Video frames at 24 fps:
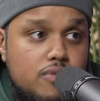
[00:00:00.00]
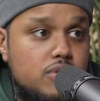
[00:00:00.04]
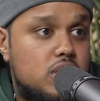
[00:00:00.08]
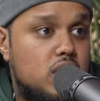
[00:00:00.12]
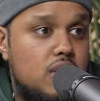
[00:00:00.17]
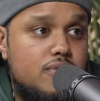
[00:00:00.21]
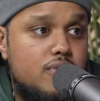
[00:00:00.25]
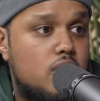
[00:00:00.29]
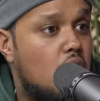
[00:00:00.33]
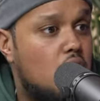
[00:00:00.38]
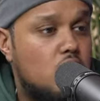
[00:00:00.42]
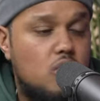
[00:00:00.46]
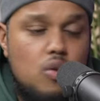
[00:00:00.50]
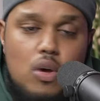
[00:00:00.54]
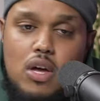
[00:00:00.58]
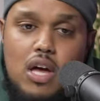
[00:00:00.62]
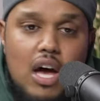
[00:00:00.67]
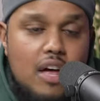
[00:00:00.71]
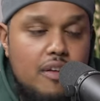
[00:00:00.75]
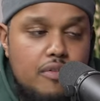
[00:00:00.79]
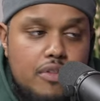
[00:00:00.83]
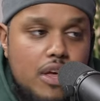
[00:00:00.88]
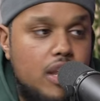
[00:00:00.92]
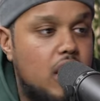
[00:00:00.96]
obviously, if you can't do
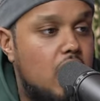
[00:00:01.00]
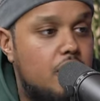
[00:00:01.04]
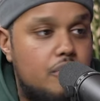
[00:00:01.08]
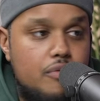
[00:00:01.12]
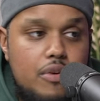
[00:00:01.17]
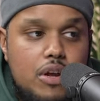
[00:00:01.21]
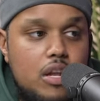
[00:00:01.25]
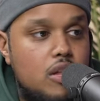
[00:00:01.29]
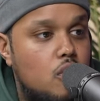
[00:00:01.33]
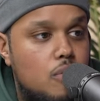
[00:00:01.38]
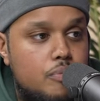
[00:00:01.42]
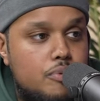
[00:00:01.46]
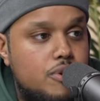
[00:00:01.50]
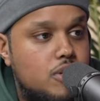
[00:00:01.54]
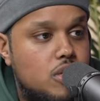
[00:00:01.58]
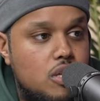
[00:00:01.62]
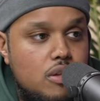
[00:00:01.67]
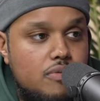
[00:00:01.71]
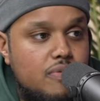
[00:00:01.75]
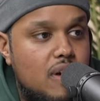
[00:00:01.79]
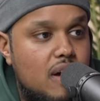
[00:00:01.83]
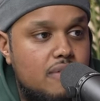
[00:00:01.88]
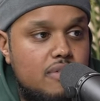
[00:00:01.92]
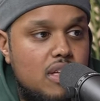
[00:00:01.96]
it, then I really do appreciate
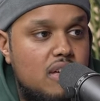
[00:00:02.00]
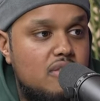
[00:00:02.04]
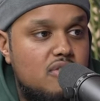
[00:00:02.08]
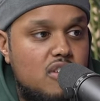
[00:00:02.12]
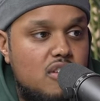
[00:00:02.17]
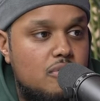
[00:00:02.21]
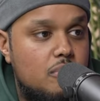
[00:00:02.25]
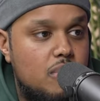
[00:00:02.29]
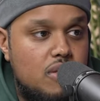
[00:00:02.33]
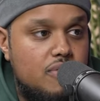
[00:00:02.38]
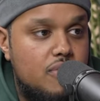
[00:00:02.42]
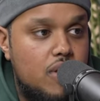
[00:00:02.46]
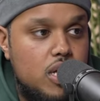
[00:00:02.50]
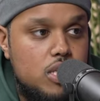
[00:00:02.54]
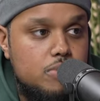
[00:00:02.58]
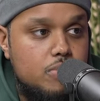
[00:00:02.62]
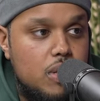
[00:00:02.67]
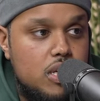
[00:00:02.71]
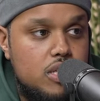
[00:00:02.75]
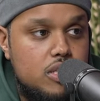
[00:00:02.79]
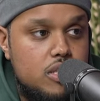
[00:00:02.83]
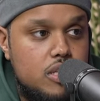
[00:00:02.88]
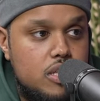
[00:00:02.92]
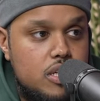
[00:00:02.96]
the five that you've given me in the first
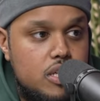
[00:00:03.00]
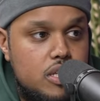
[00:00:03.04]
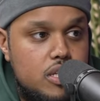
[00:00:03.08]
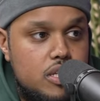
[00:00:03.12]
place.